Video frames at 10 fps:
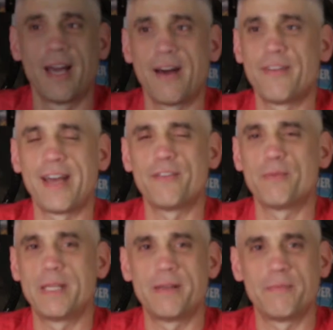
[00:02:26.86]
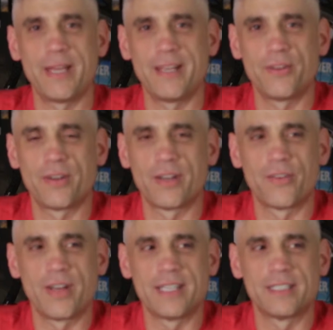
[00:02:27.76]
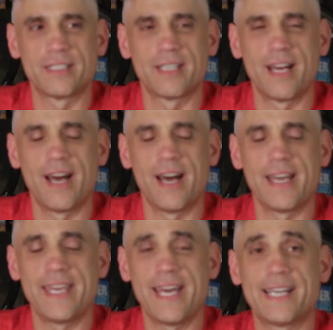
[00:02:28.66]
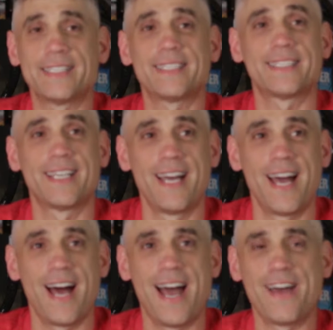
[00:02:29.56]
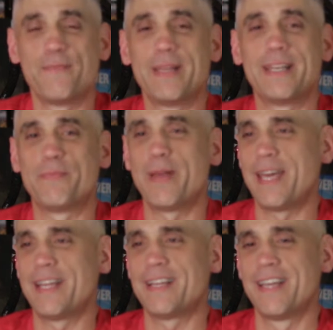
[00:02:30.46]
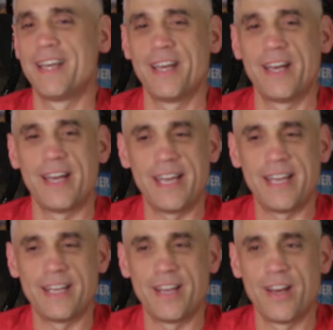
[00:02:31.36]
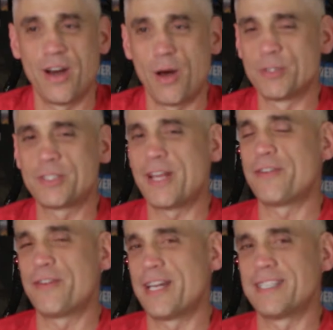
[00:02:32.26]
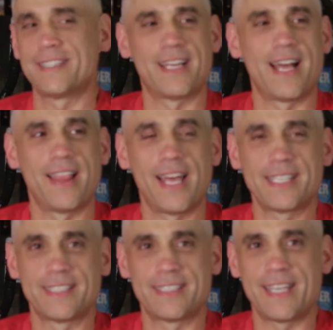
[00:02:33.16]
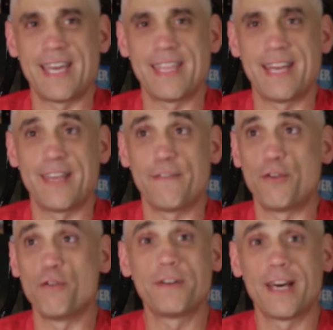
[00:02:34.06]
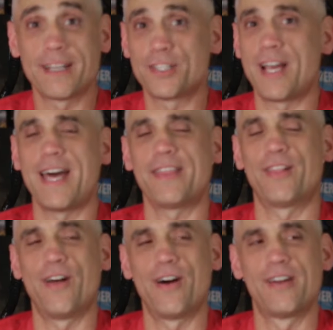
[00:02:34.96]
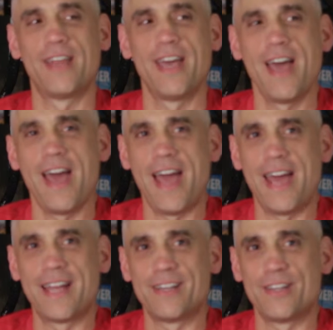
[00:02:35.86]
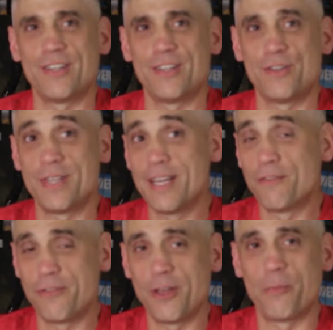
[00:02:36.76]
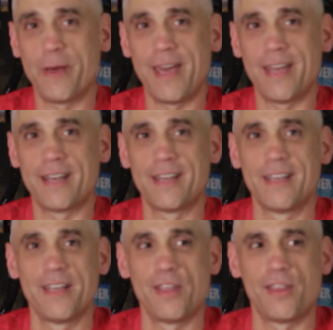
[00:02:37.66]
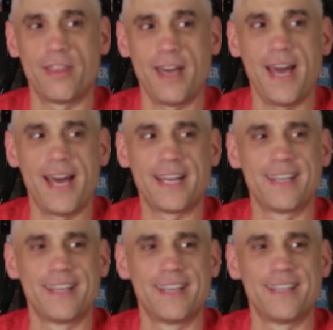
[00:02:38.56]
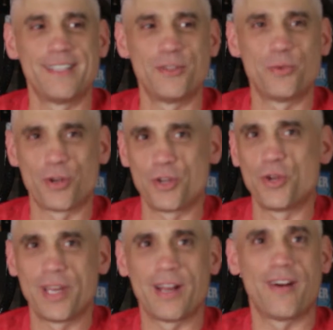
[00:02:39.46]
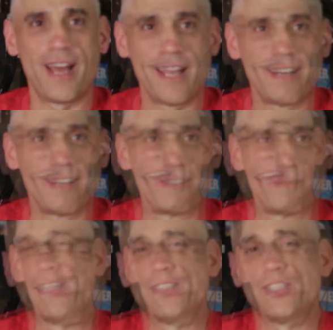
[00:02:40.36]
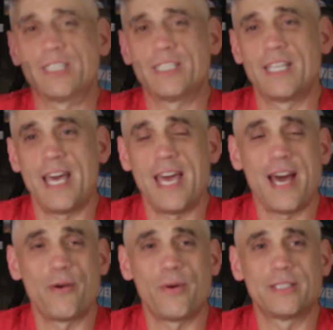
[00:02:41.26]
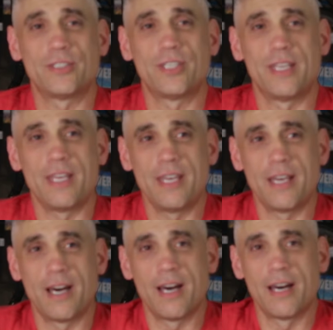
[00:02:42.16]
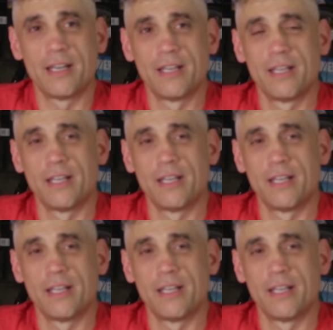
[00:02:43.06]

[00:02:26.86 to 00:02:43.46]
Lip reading: Have I ever been in pain during a race? Yes, I have been in pain in almost every race, and I like to say that if you've done a triathlon and you didn't feel pain, that you weren't doing it right. And just today I went to the